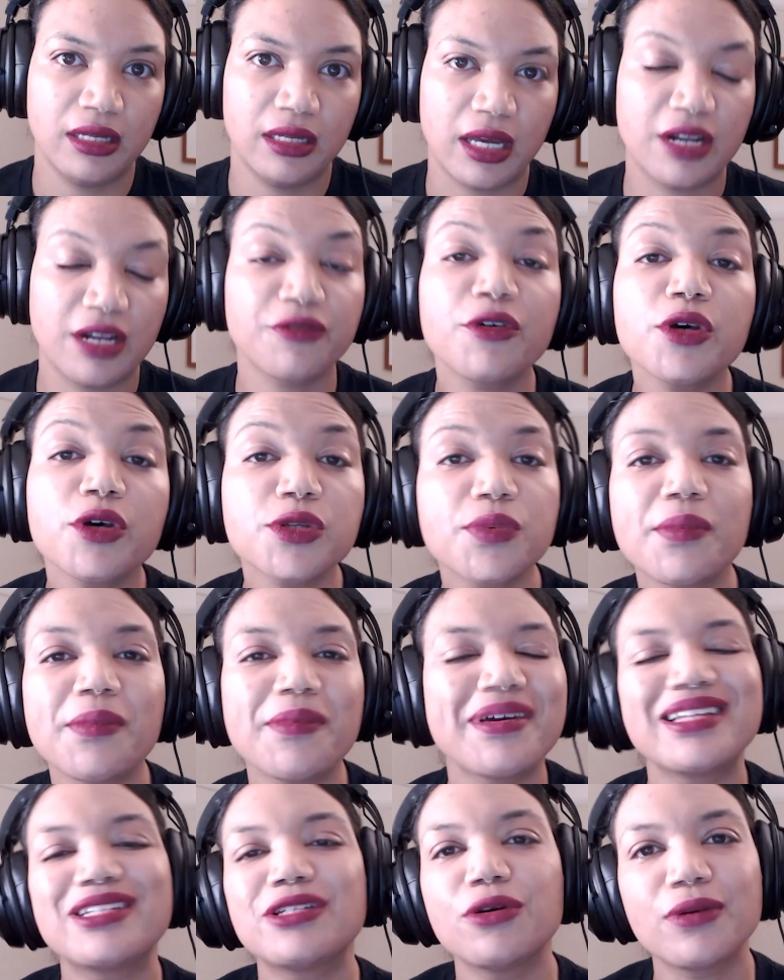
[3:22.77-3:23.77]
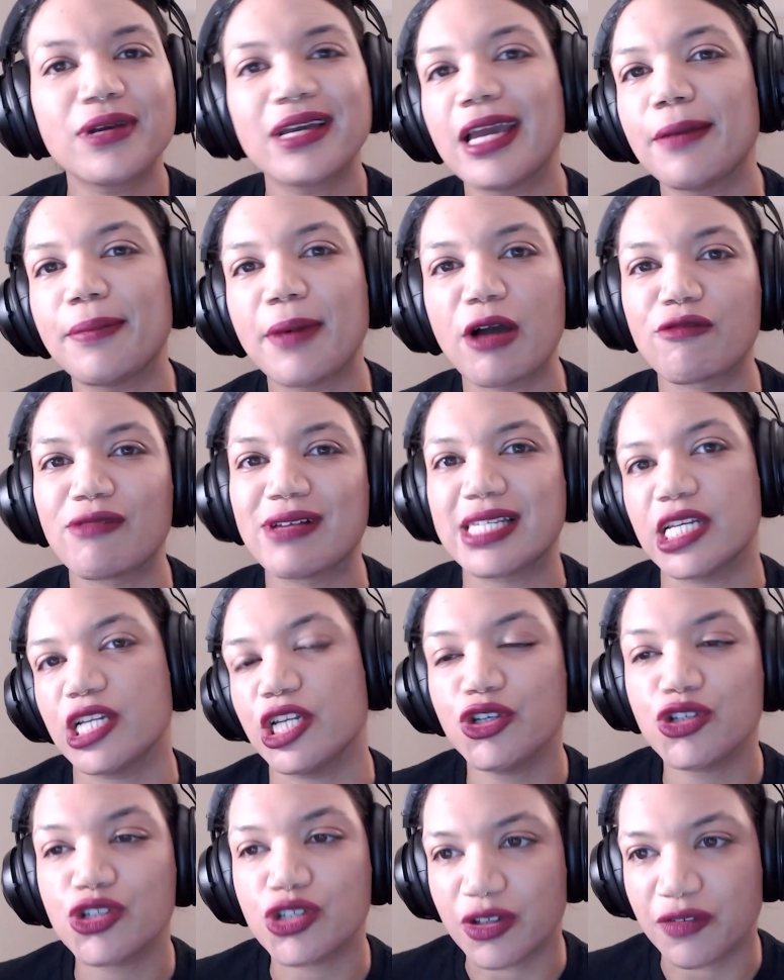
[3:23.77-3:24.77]
And of course, when we're talking about
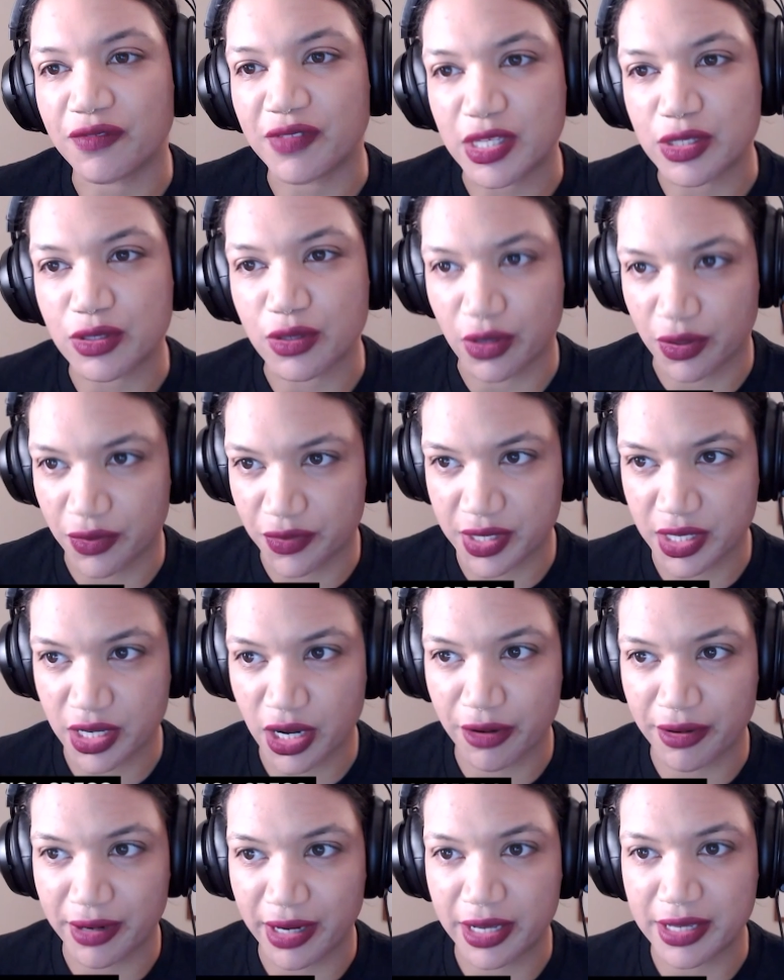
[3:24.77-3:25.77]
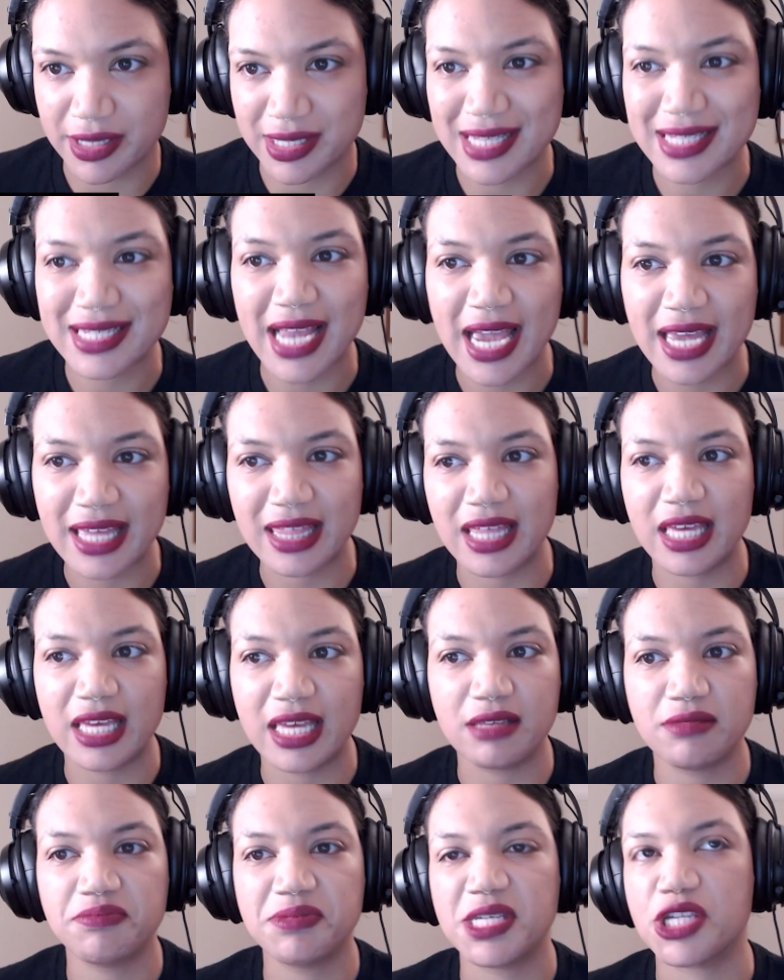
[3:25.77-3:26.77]
resolution of these sort of scenarios, let's take the
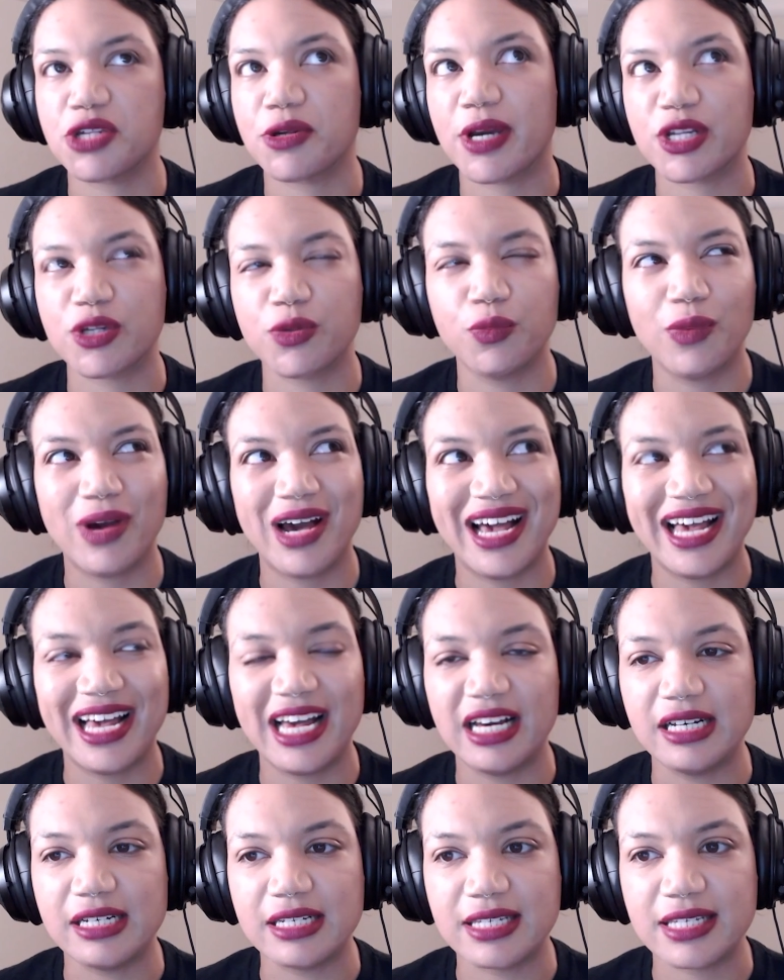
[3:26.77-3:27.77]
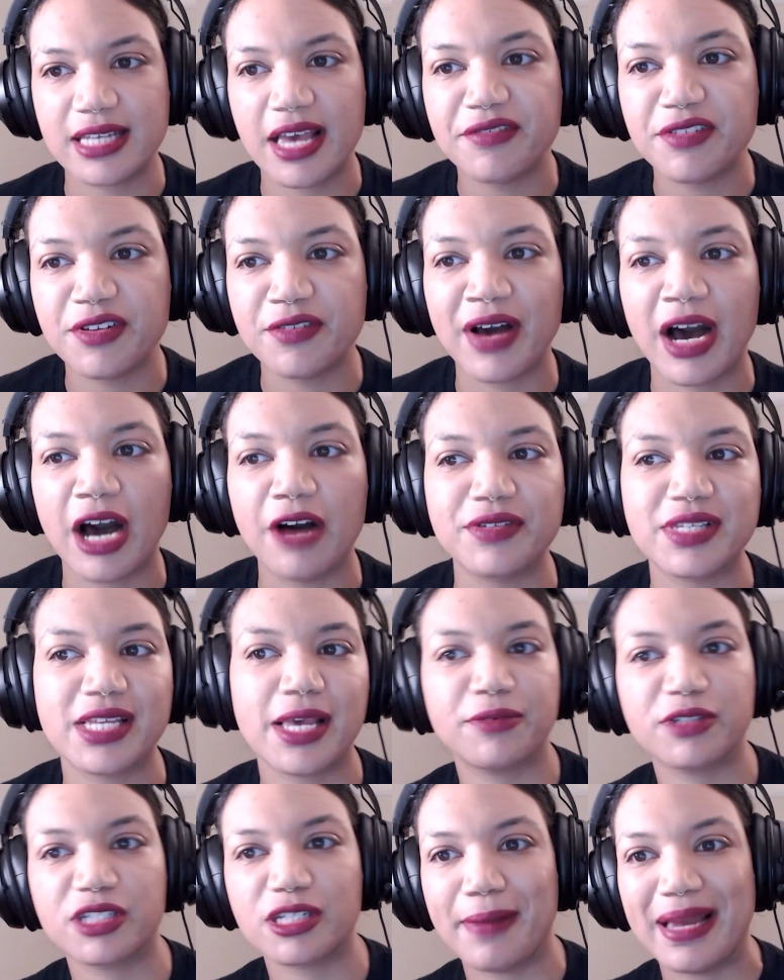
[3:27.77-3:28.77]
situation where a safety valve is
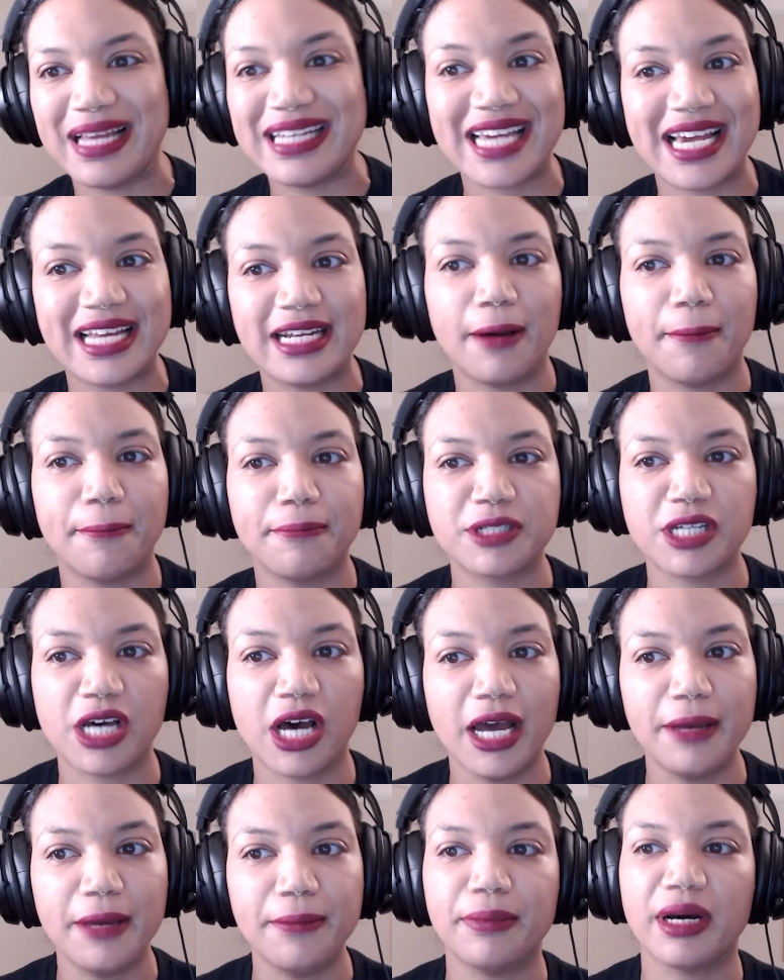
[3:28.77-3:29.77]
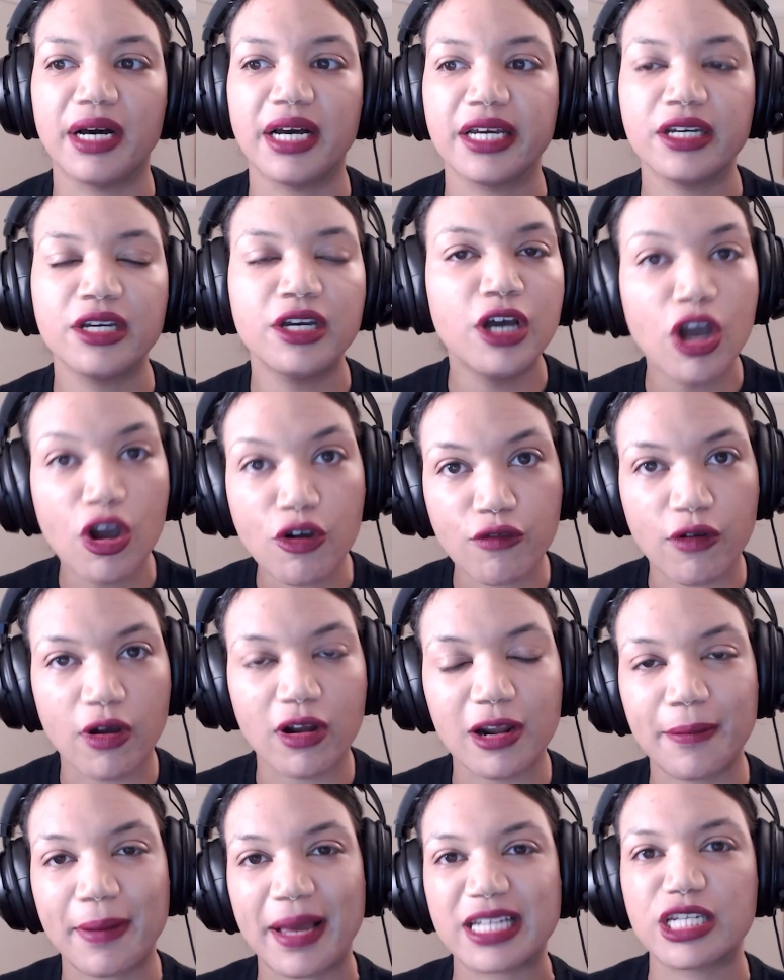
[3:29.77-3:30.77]
able to maintain uptime by
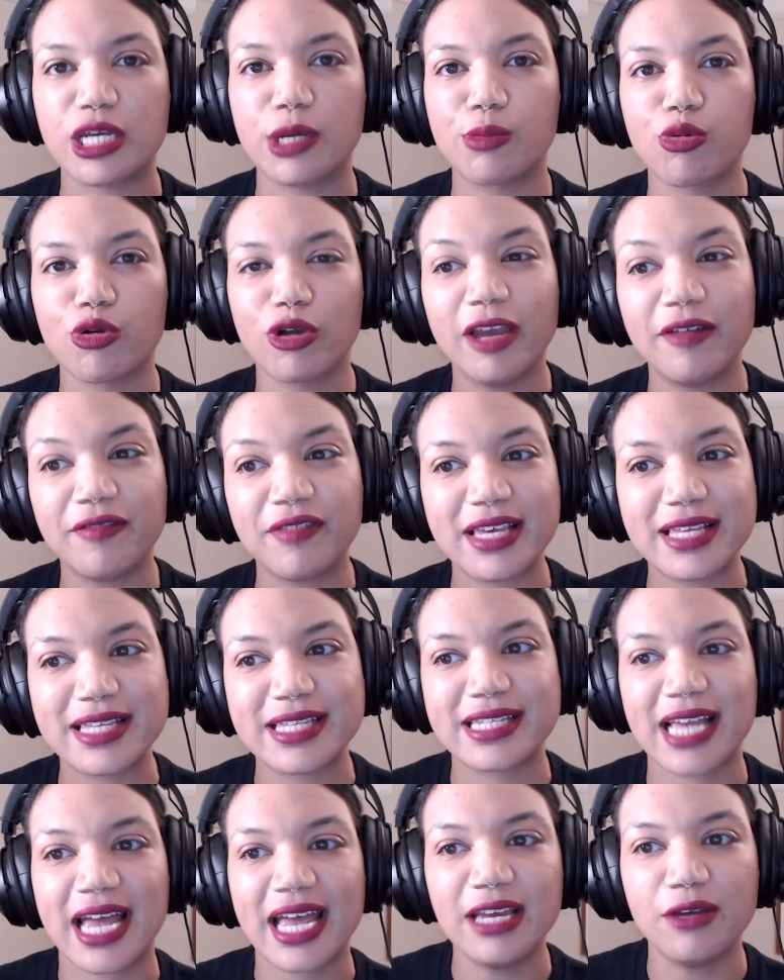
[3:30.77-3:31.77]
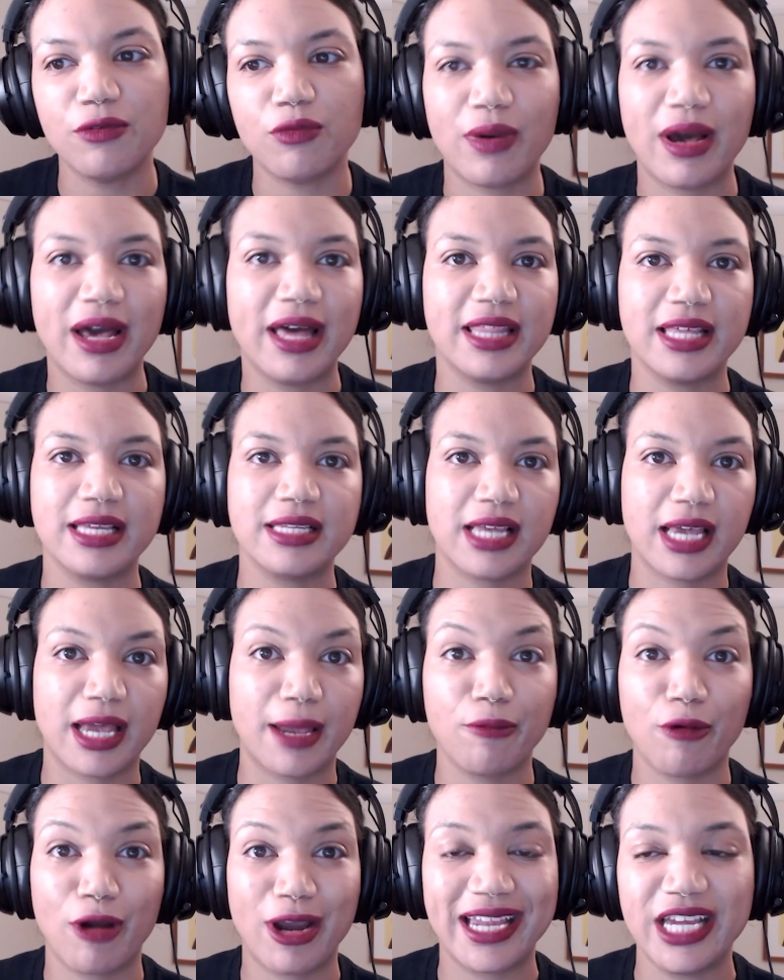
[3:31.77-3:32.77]
rolling back to a previous state where there's like a
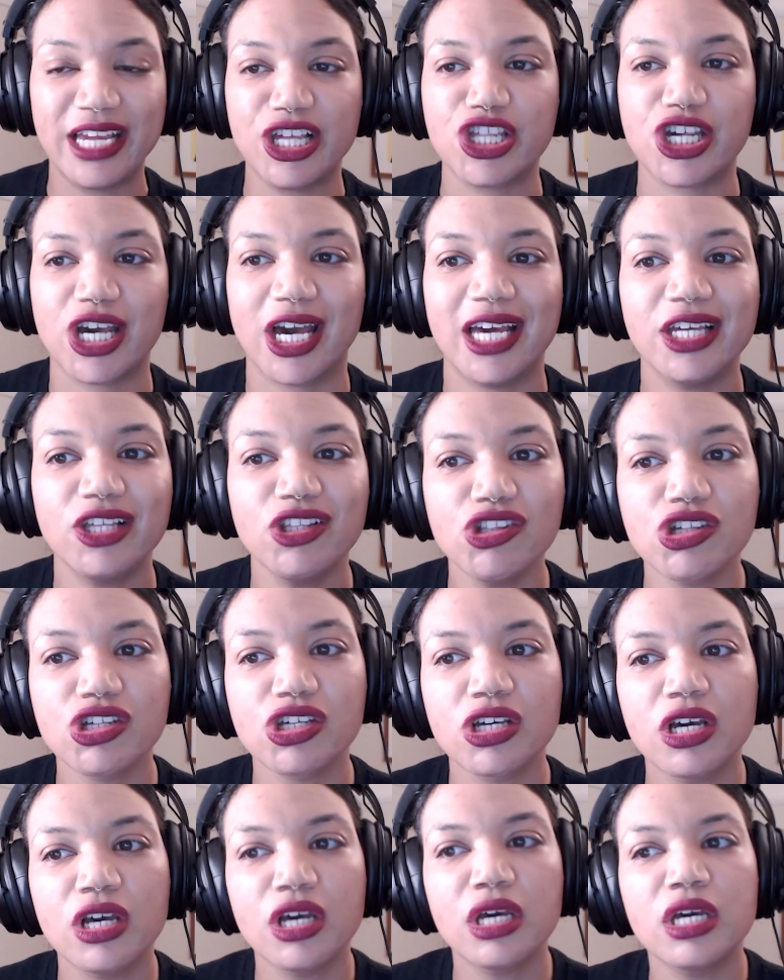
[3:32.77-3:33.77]
breaking change.